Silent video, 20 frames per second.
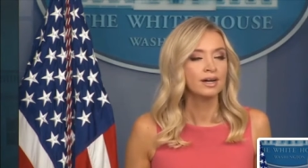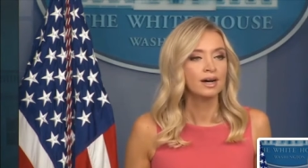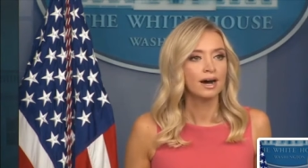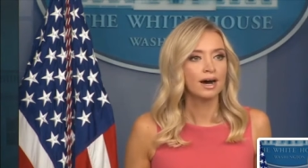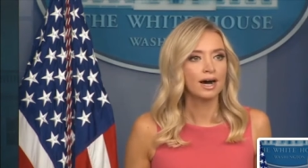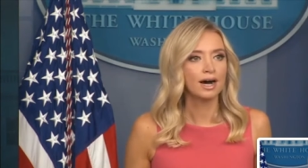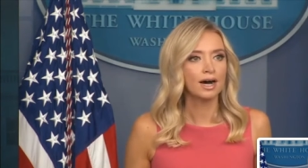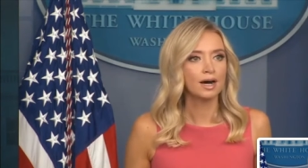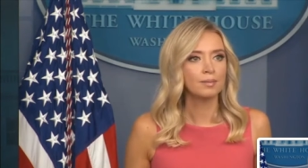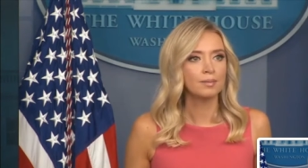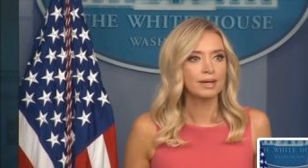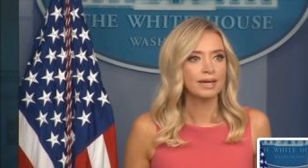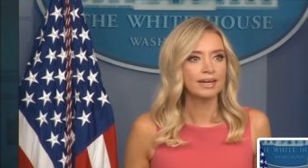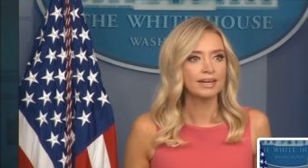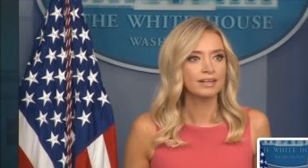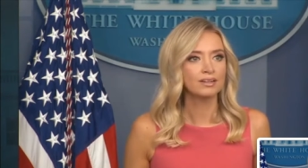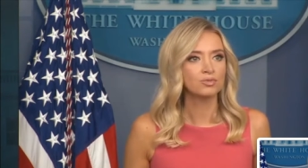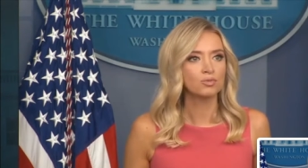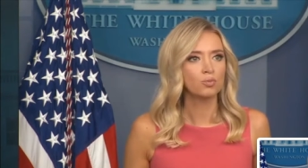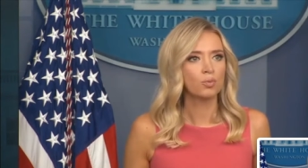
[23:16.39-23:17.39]
Um,
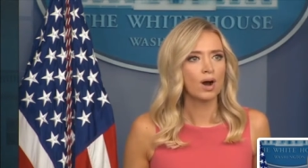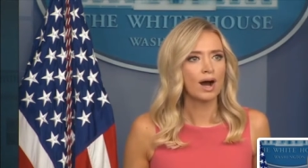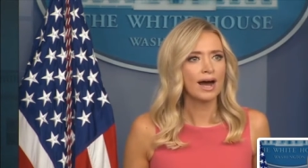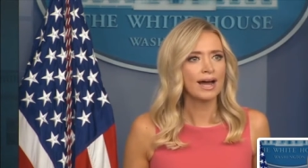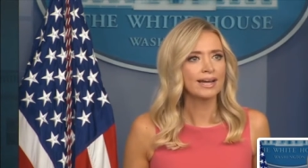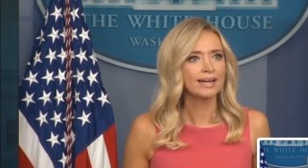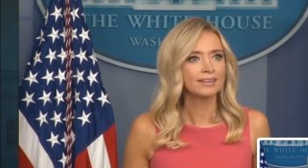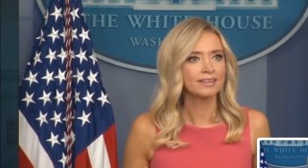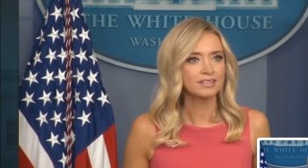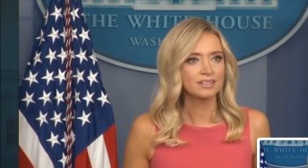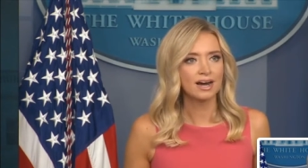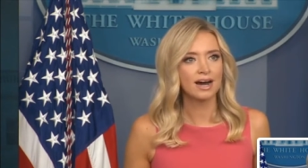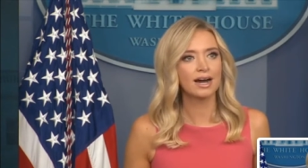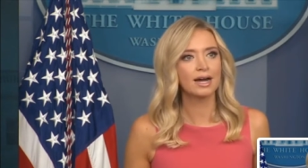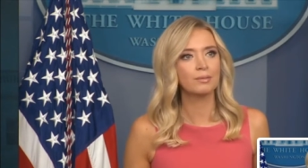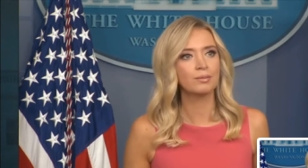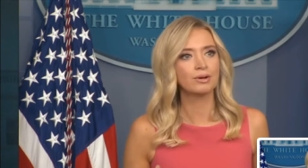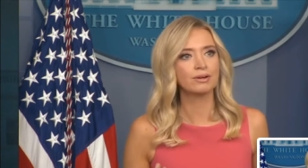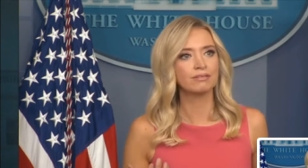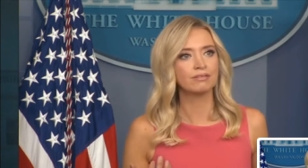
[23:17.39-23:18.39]
and why, at the
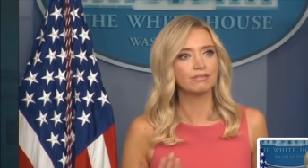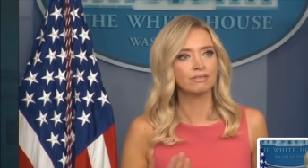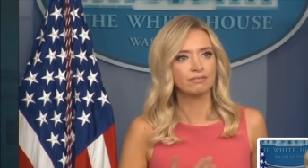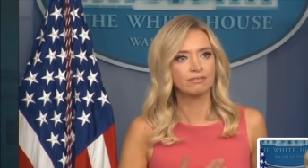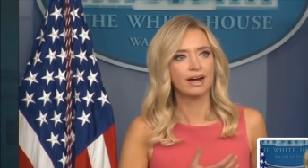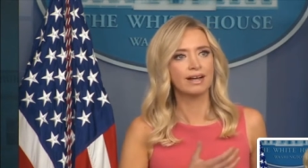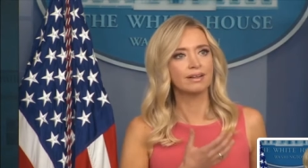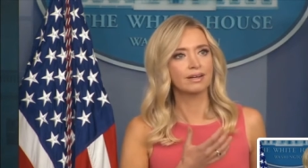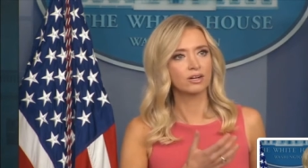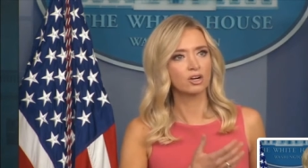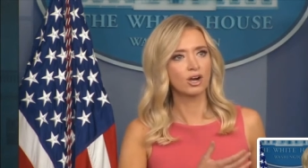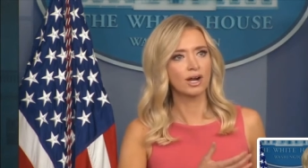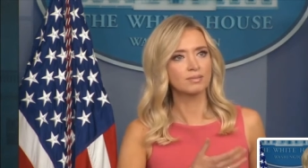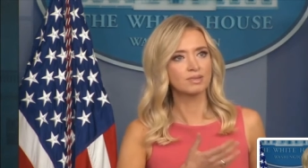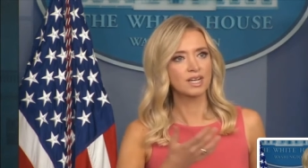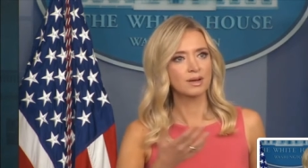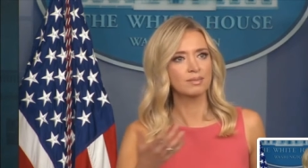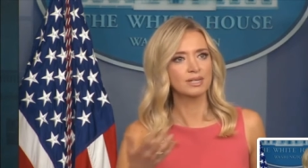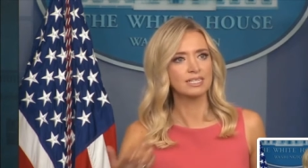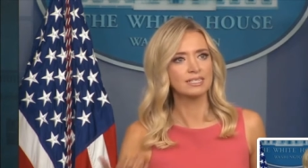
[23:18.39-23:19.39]
time when violent crime's
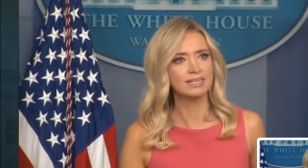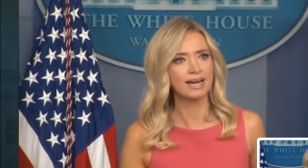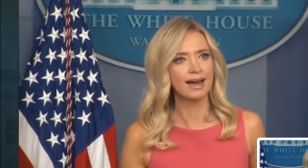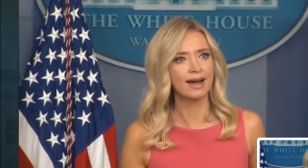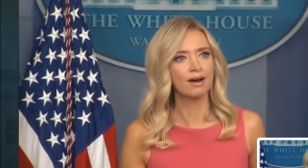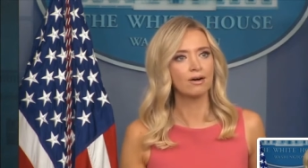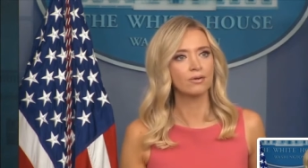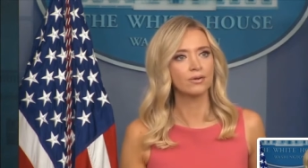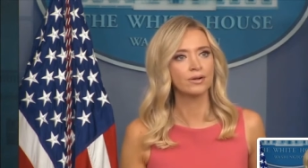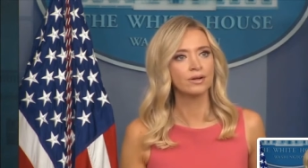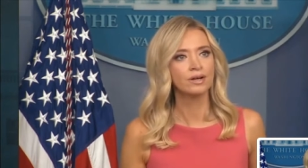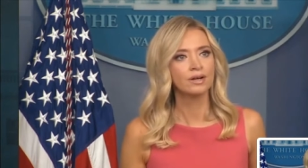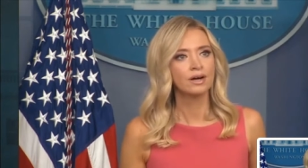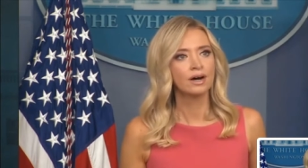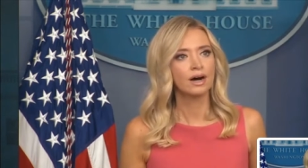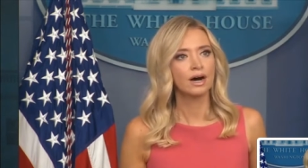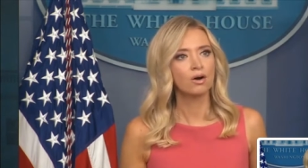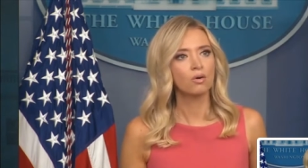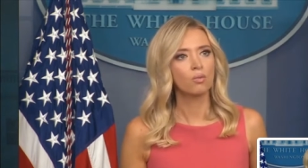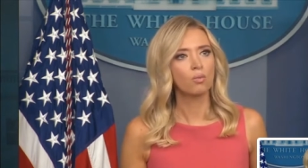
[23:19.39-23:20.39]
coming down,
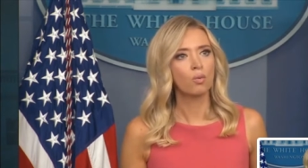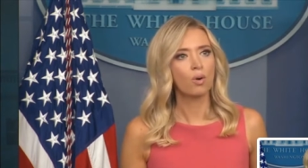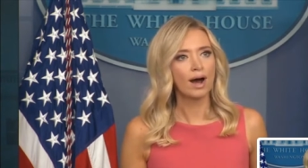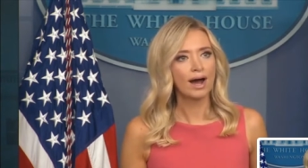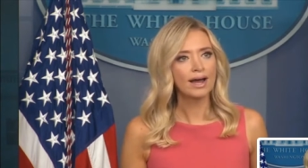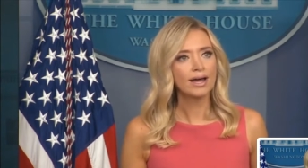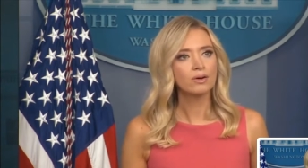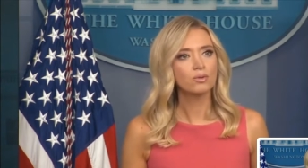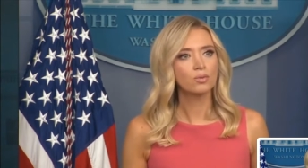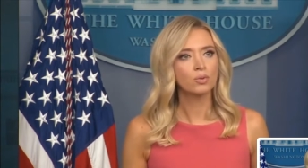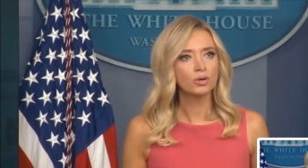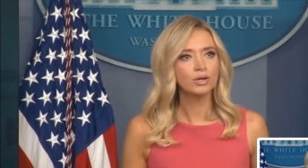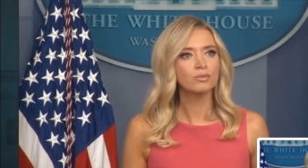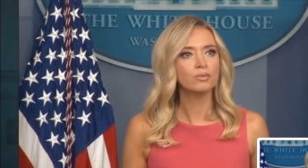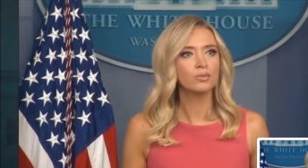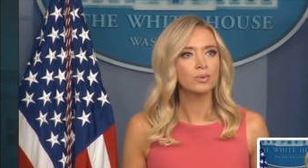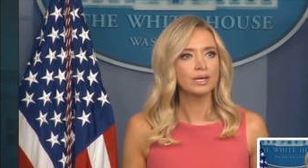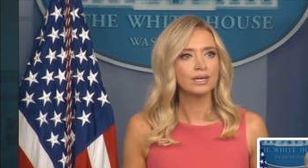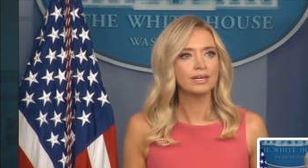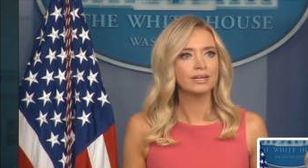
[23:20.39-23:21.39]
uh, why would
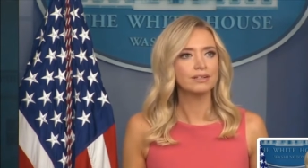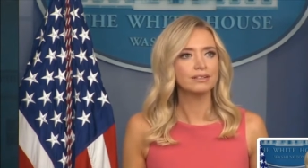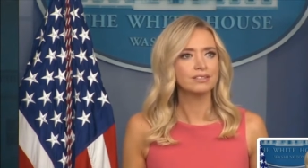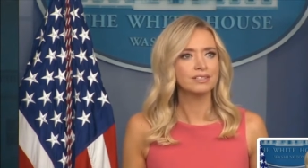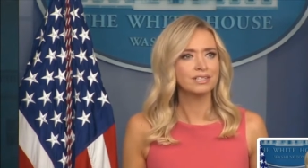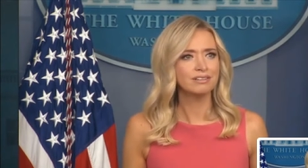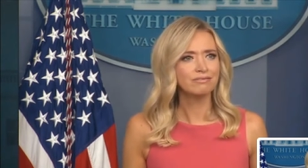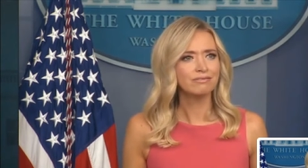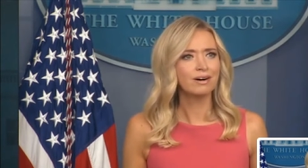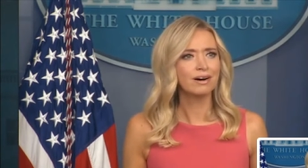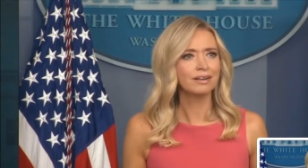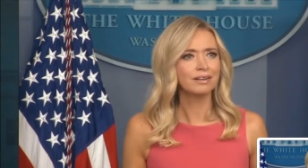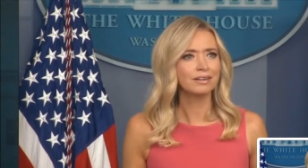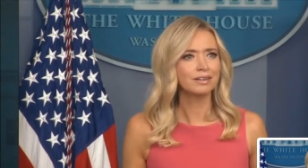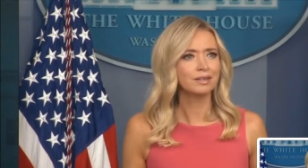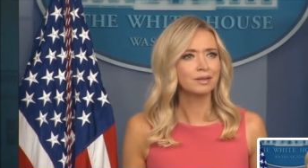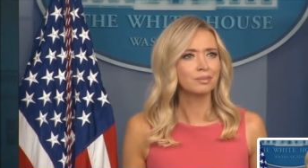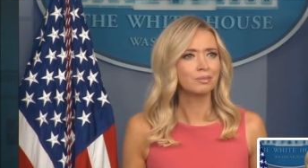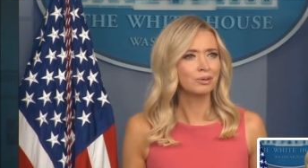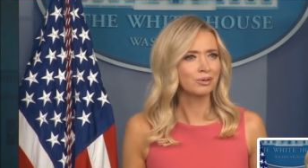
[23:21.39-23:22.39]
we defund
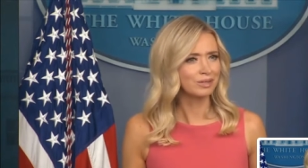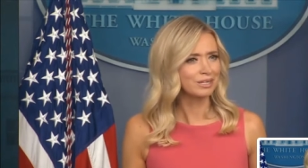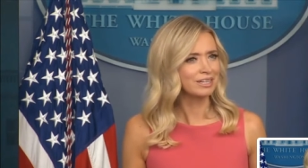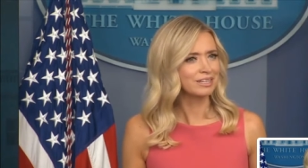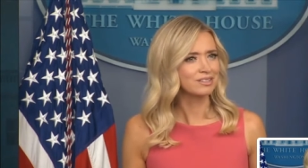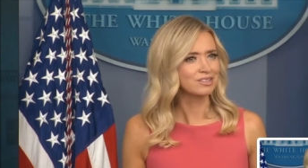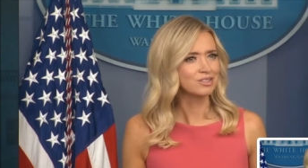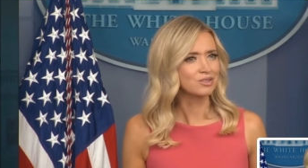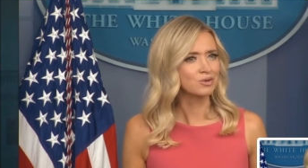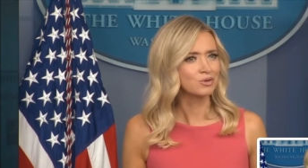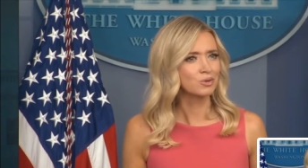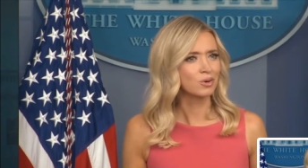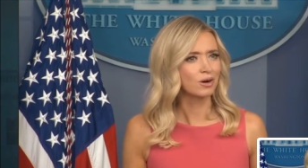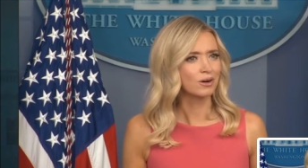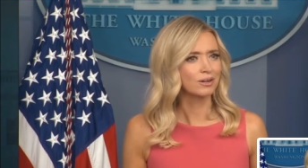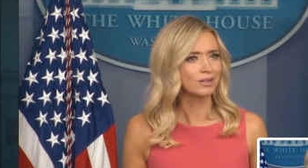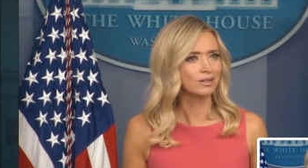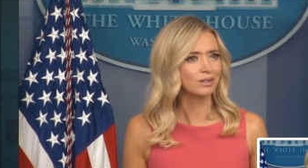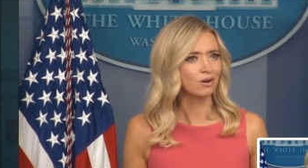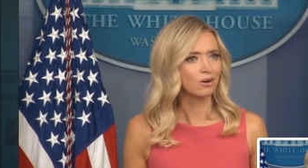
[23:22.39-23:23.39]
the police, who are
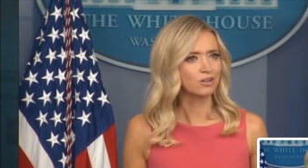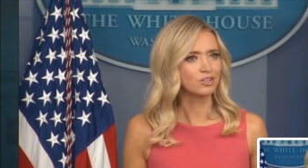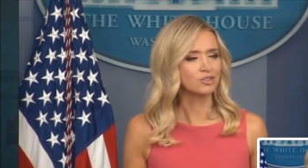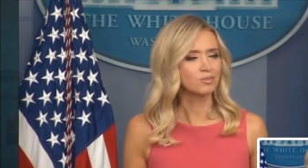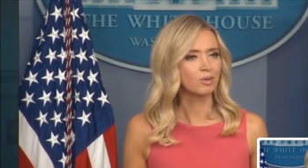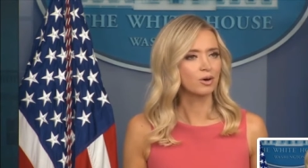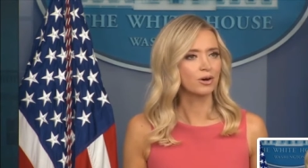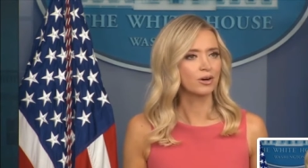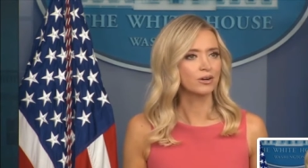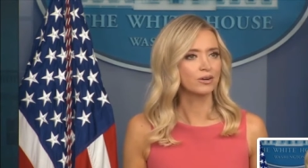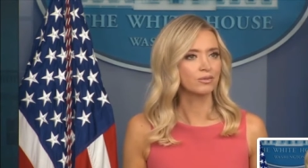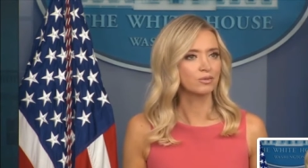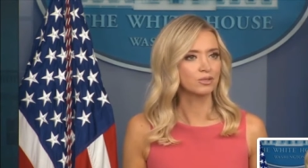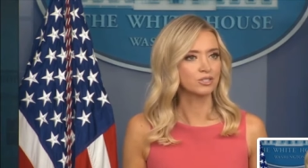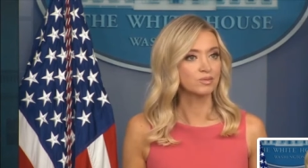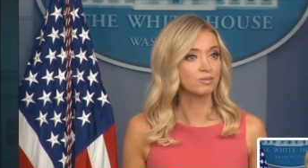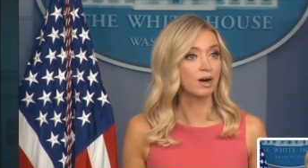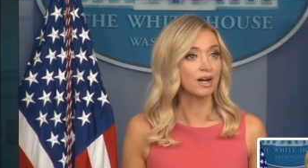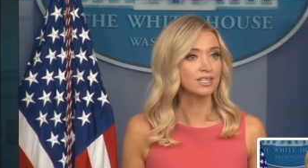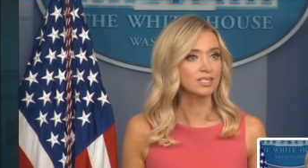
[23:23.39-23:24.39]
in large part
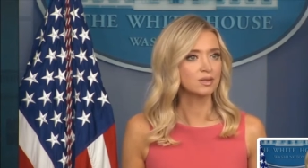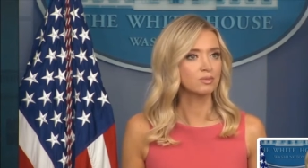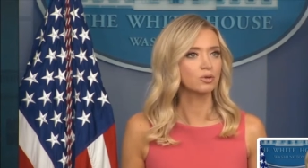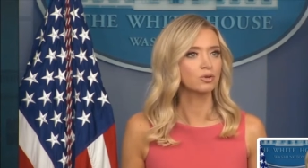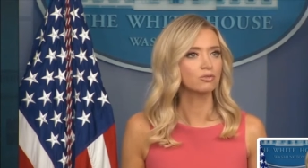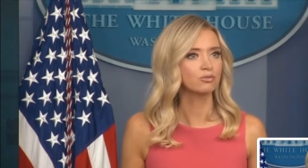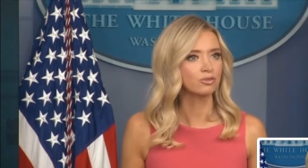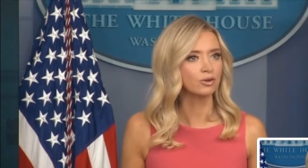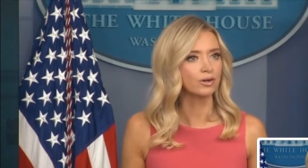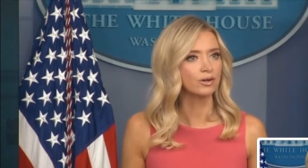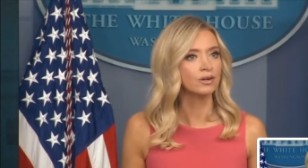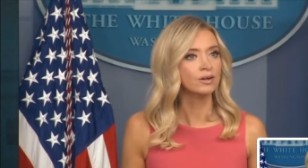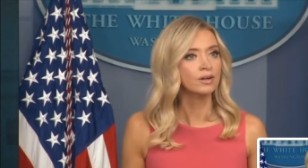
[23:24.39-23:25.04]
responsible for